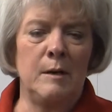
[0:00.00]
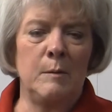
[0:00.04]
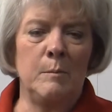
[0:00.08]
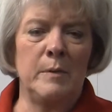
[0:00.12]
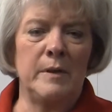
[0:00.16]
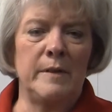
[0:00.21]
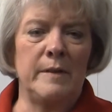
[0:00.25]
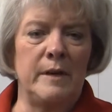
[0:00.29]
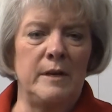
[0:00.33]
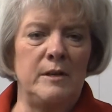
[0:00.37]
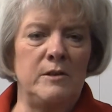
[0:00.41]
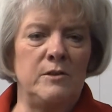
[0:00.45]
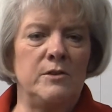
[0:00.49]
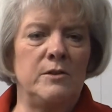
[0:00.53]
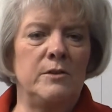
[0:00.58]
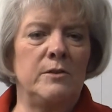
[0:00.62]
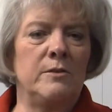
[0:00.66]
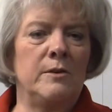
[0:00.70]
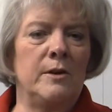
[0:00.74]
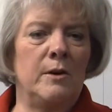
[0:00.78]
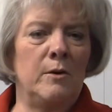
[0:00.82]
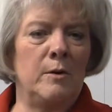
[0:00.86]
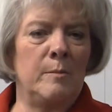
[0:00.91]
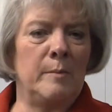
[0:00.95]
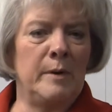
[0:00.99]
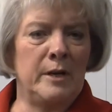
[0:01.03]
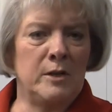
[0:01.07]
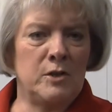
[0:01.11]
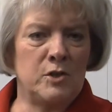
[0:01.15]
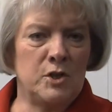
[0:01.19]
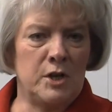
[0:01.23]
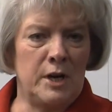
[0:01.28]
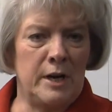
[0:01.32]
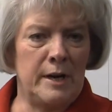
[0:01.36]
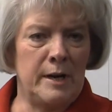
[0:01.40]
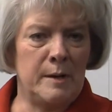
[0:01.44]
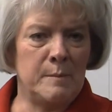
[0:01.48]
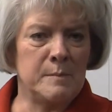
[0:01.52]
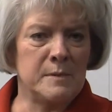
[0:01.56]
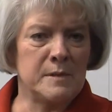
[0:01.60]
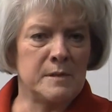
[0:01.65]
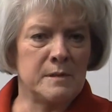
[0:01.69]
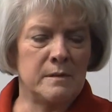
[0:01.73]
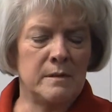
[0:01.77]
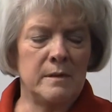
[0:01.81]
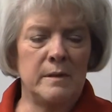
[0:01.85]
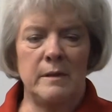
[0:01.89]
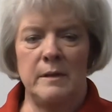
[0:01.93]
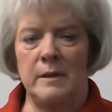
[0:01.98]
but they do know about
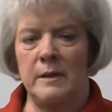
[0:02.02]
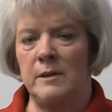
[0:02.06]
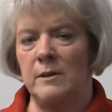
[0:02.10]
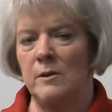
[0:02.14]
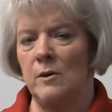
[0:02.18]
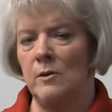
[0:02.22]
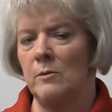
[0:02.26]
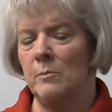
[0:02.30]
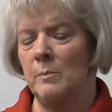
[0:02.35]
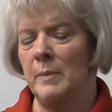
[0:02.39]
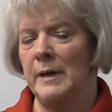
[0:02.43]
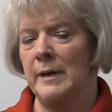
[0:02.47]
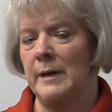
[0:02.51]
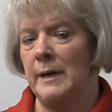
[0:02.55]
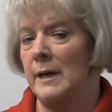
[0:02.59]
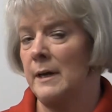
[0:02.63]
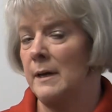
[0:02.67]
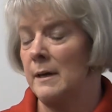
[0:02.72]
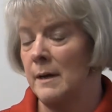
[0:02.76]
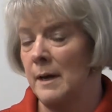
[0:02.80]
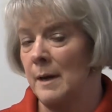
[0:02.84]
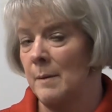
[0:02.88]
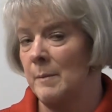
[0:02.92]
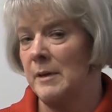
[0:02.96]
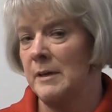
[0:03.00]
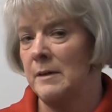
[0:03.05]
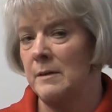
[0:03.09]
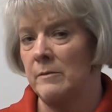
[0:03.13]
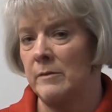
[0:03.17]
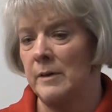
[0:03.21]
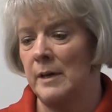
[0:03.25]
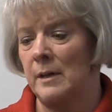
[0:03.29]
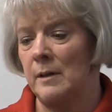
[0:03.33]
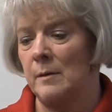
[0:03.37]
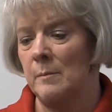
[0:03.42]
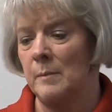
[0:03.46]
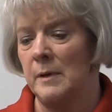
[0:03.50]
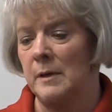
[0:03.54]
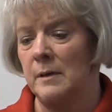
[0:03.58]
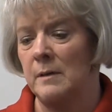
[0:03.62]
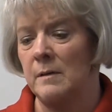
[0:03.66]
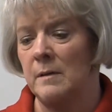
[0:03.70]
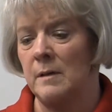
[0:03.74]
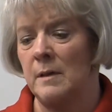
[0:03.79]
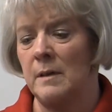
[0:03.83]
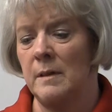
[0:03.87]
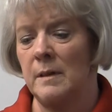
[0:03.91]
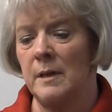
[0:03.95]
jobs, they know about economic development,